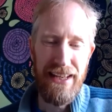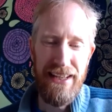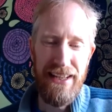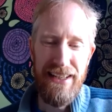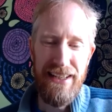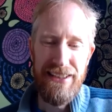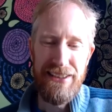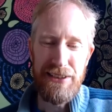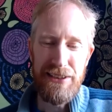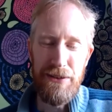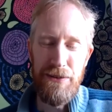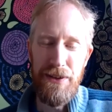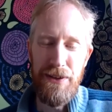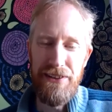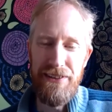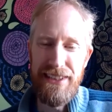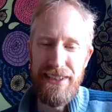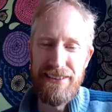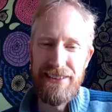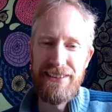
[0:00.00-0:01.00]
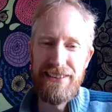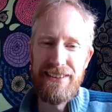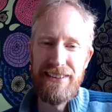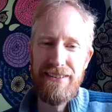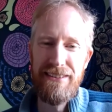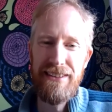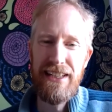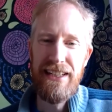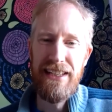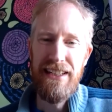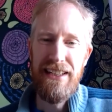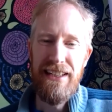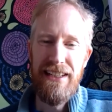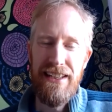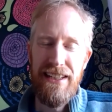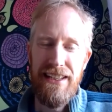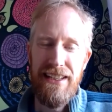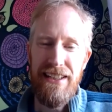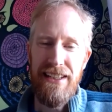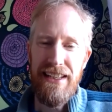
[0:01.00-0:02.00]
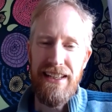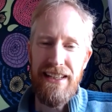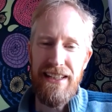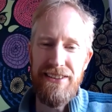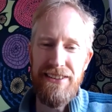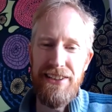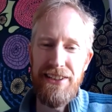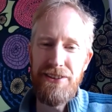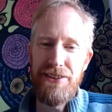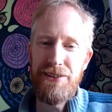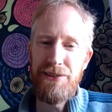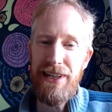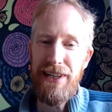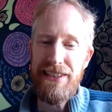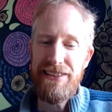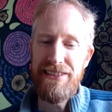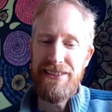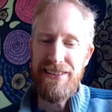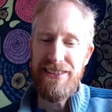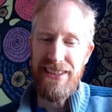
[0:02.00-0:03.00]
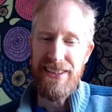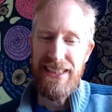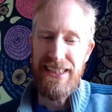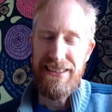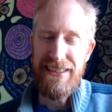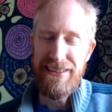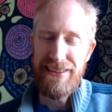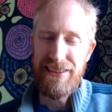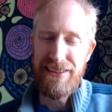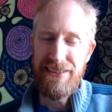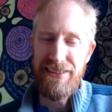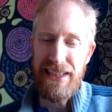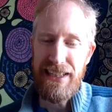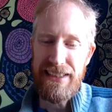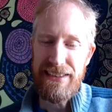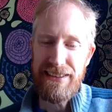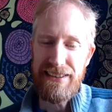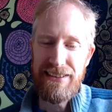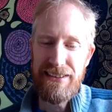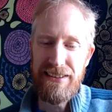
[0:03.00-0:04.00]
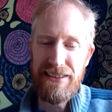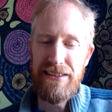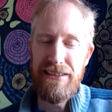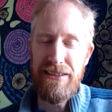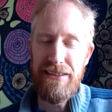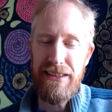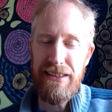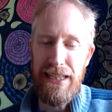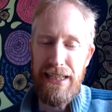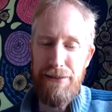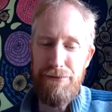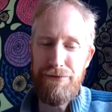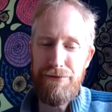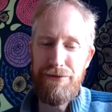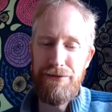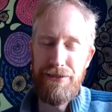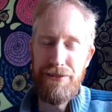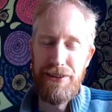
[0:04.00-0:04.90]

So there is the threat is that if